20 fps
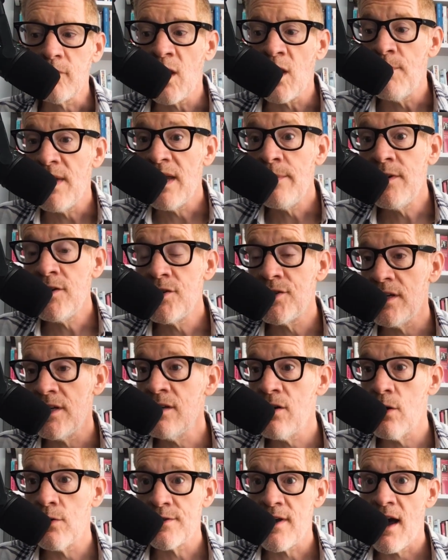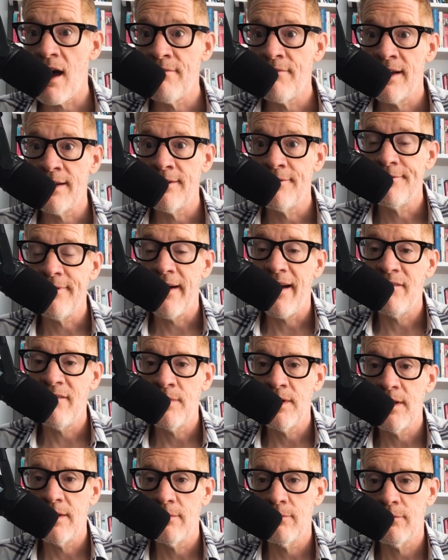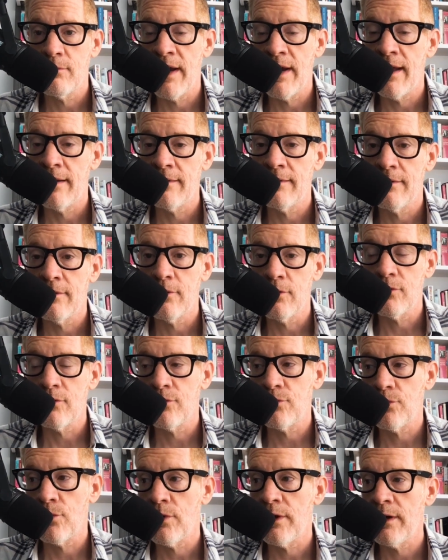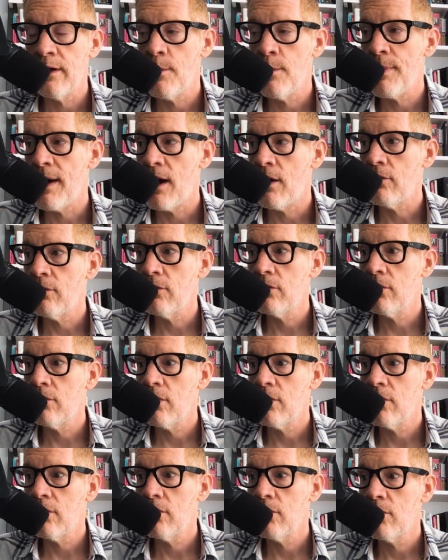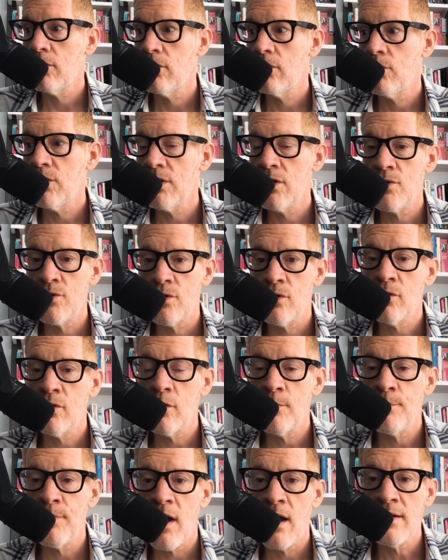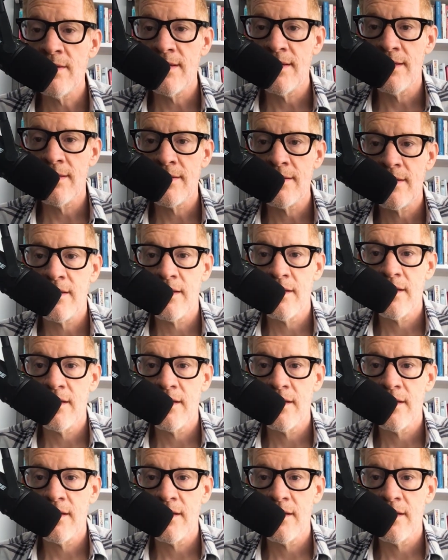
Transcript: maybe she goes off on a 5-minute rant or story about what a jerk her boss is